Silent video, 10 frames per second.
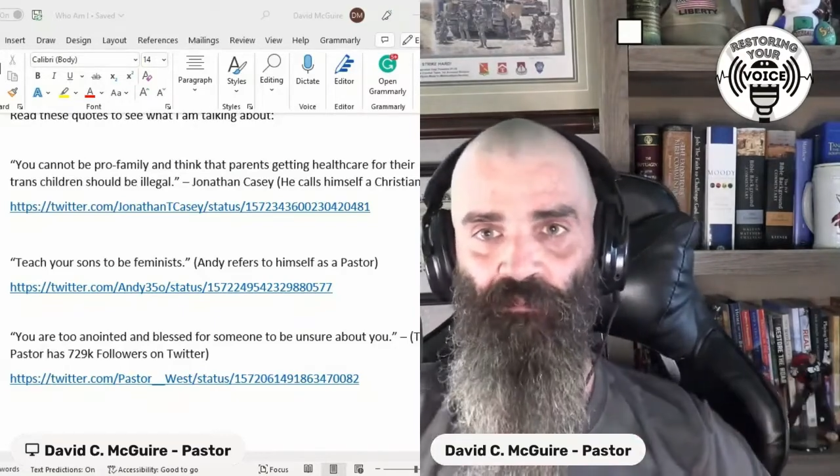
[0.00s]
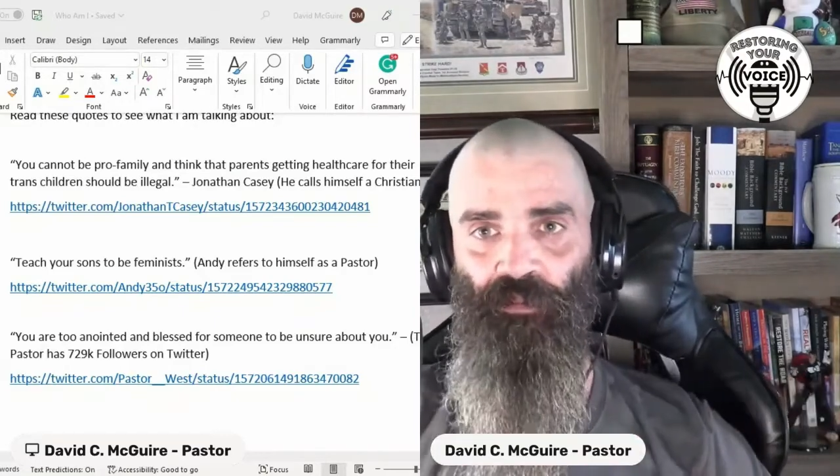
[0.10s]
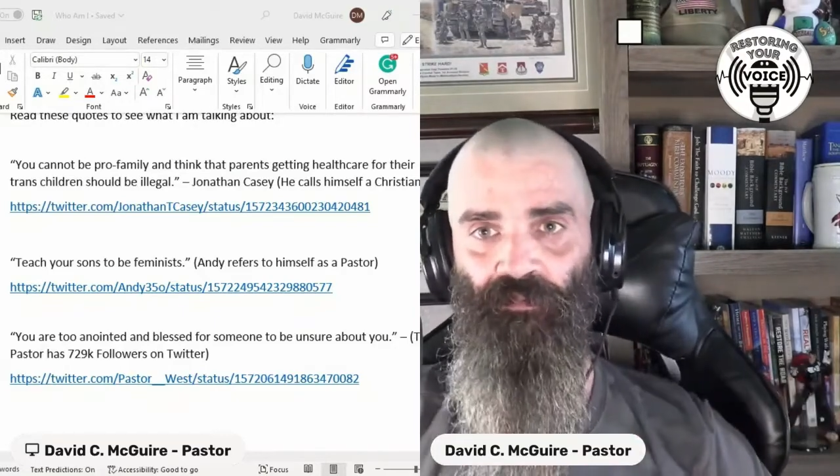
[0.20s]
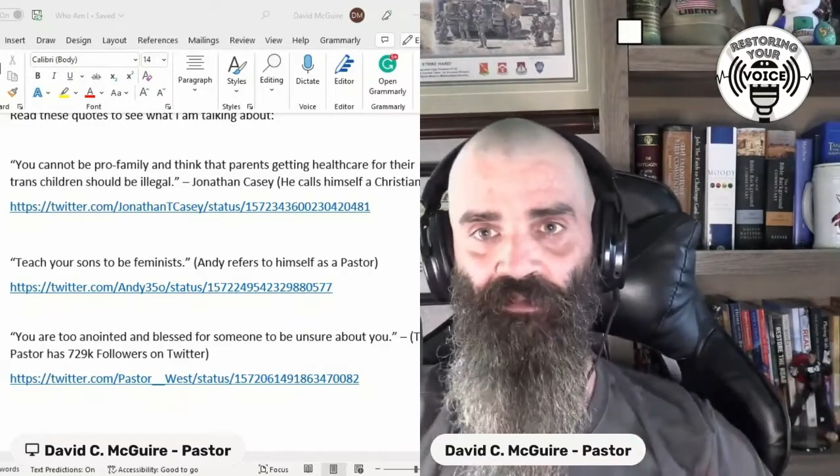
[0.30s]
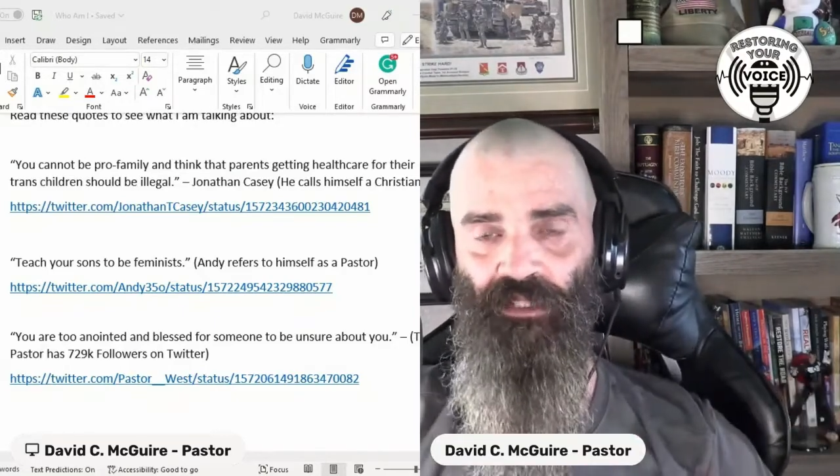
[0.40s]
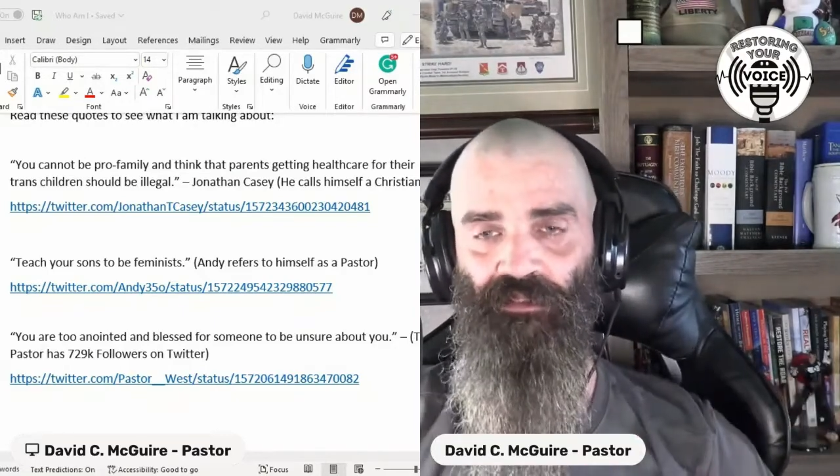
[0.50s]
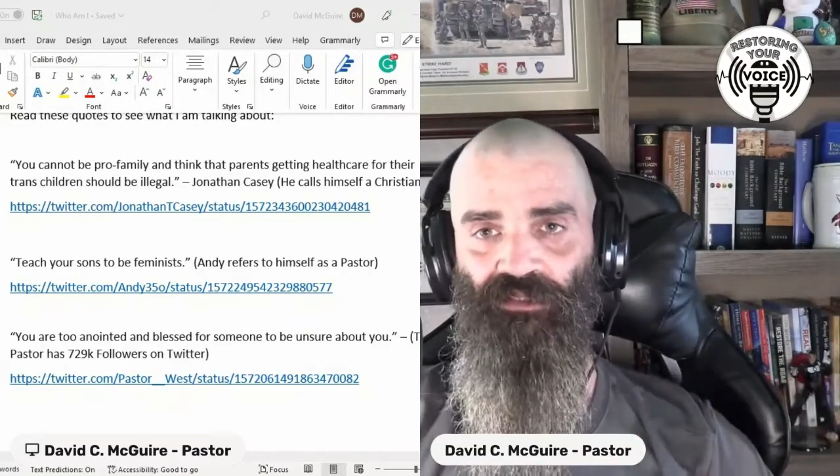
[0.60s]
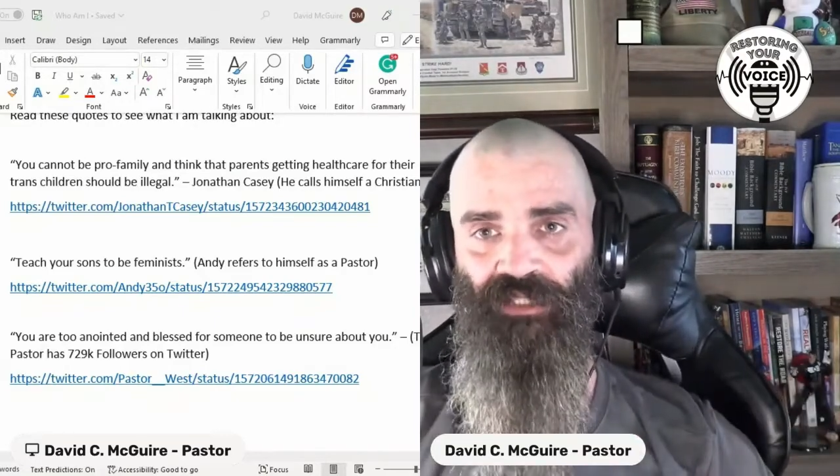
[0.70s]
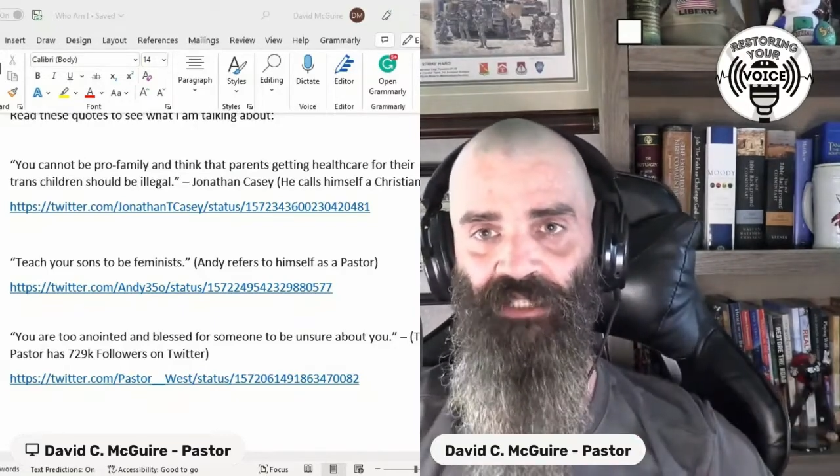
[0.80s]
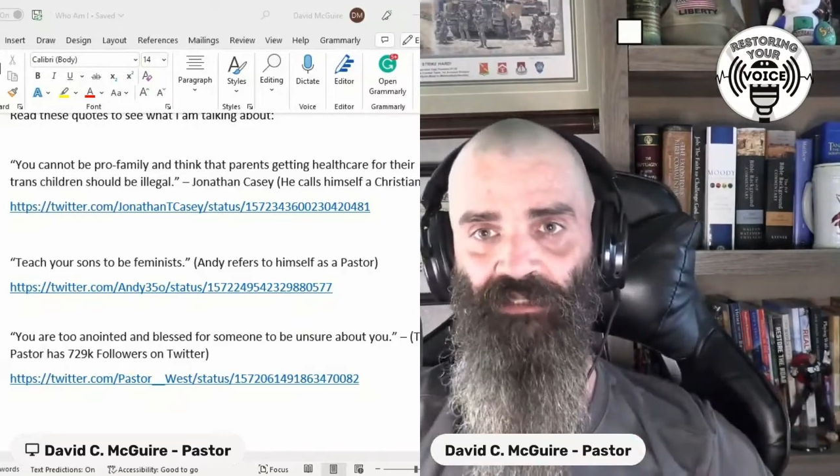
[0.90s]
perfect
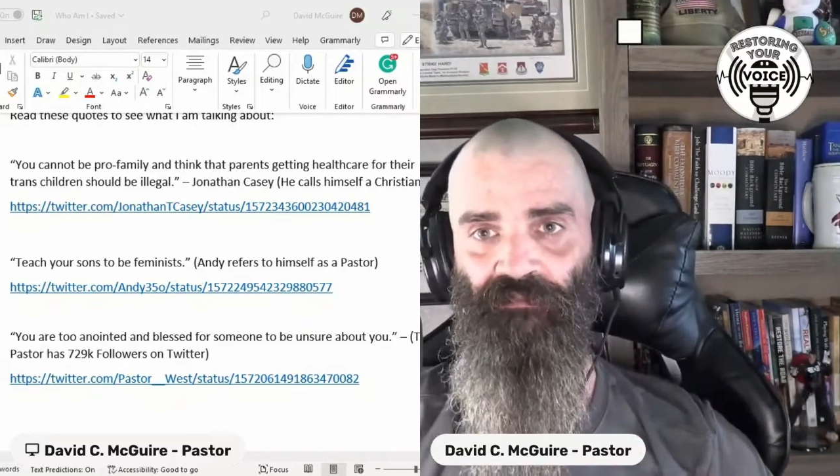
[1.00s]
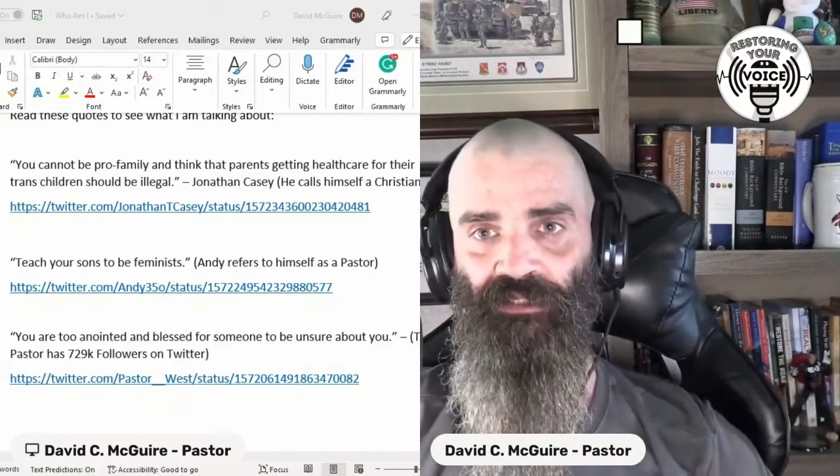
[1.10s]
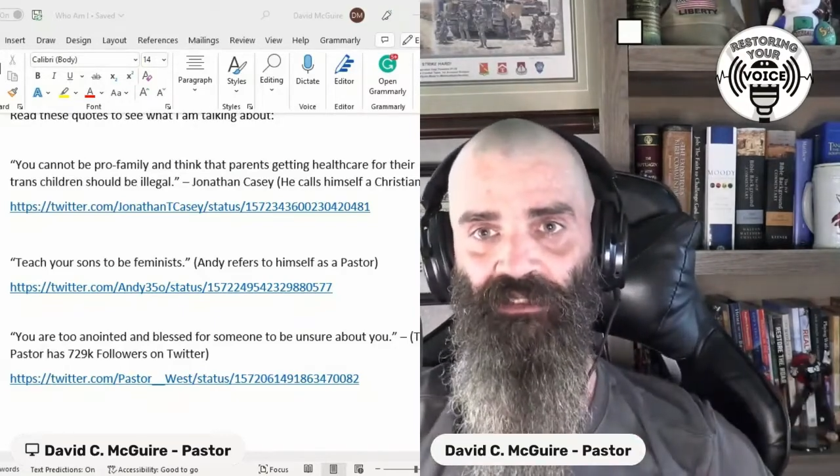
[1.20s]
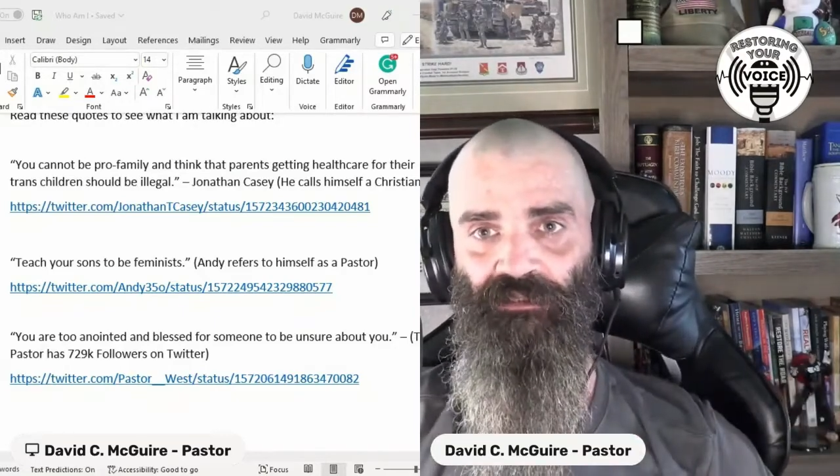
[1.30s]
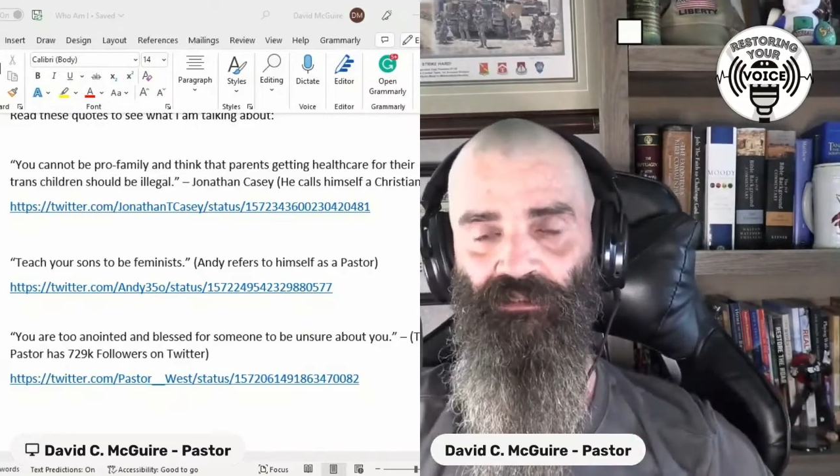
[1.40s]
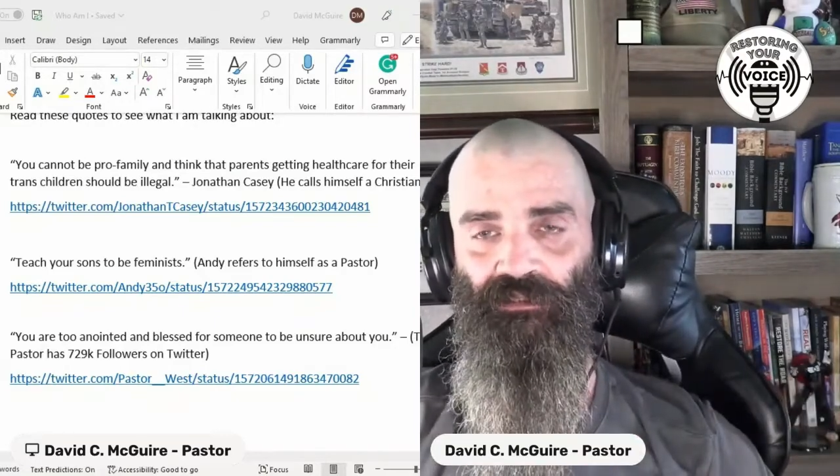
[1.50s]
understanding of things,